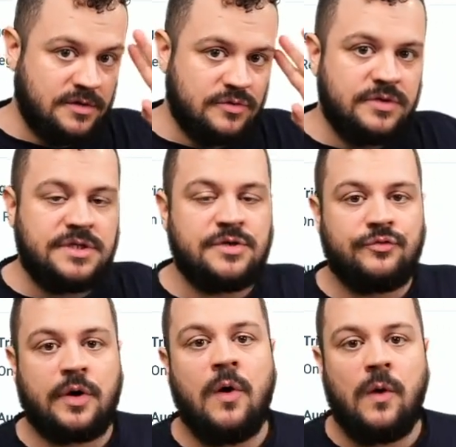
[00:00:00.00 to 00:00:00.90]
need to
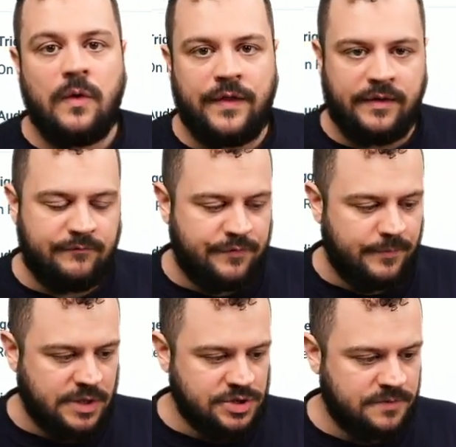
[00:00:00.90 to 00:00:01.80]
recall that
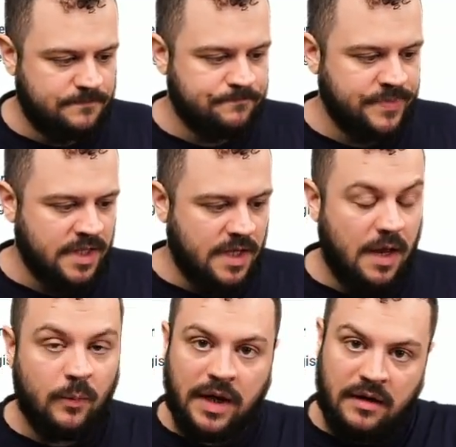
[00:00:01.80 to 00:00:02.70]
information. And
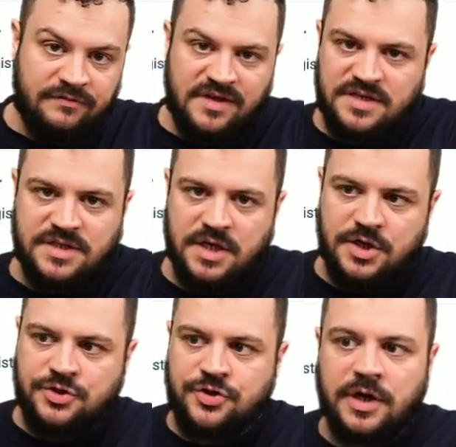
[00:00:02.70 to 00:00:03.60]
we have these
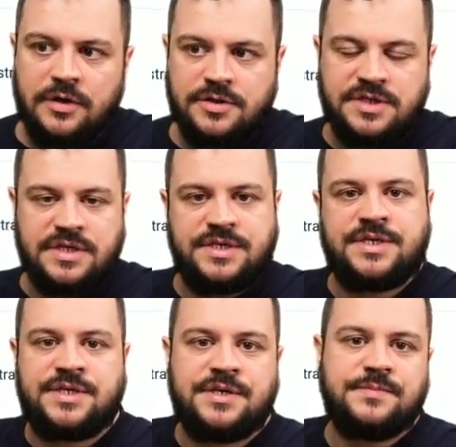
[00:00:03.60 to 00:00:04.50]
triggers, these
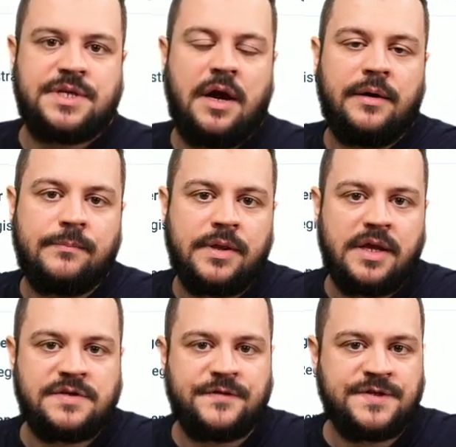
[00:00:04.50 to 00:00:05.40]
systems that are in
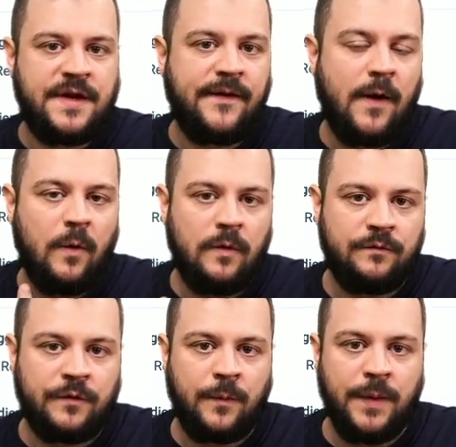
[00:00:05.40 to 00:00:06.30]
place for sending out all of
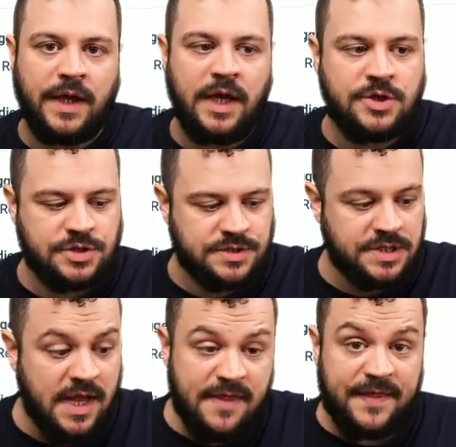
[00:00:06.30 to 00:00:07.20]
the communications.
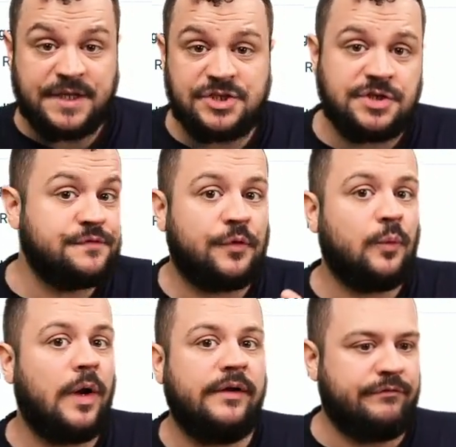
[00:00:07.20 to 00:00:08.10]
That's just for
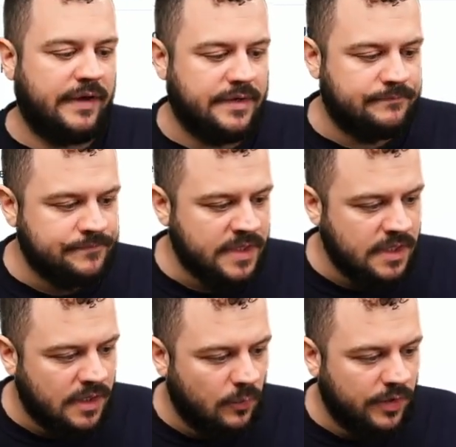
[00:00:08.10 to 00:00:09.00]
one event.
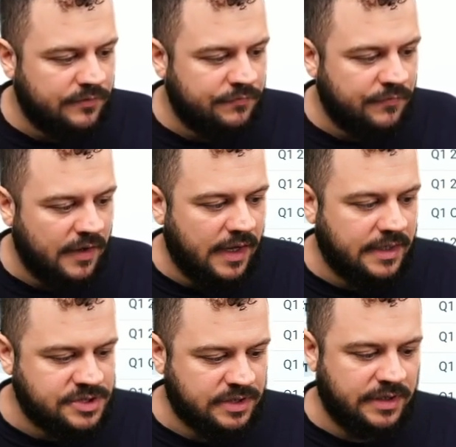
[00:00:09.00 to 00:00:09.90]
What if
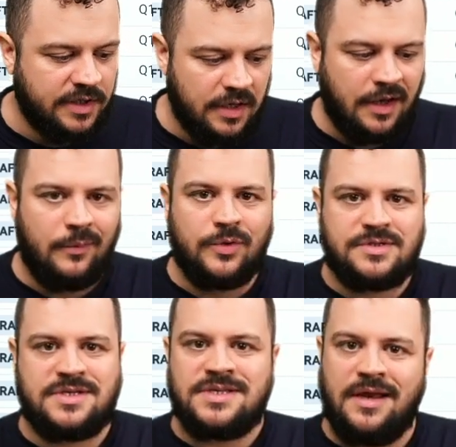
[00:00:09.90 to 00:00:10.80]
actually I want
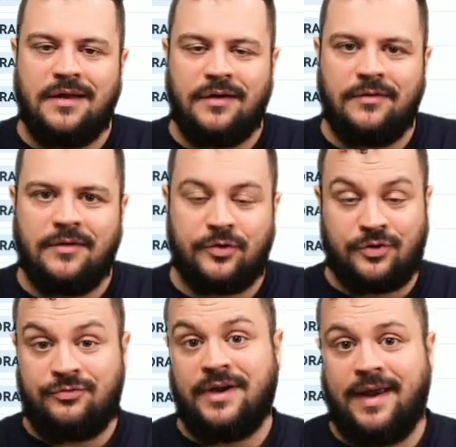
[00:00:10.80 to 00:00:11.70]
to send out or
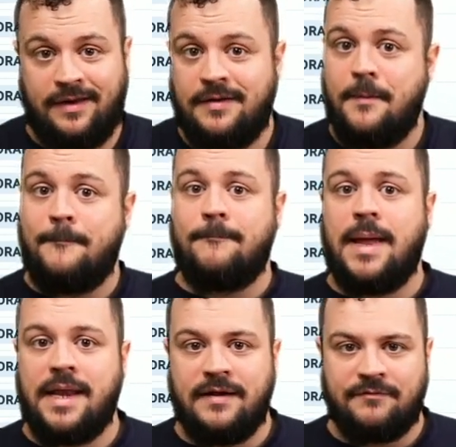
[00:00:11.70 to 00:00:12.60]
create
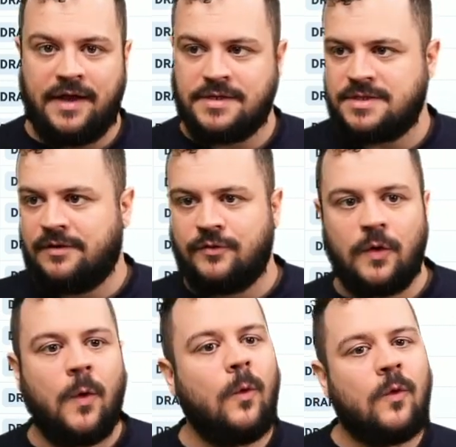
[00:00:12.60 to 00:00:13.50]
many events? I've got a
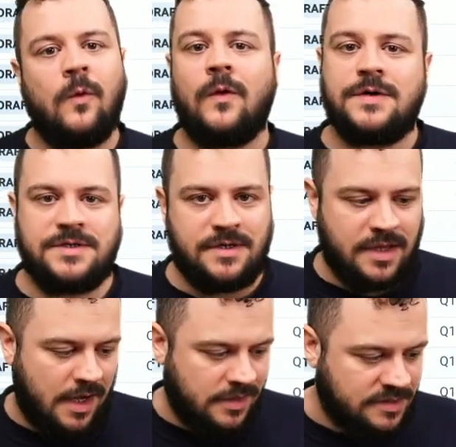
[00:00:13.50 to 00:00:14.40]
whole quarter that I need to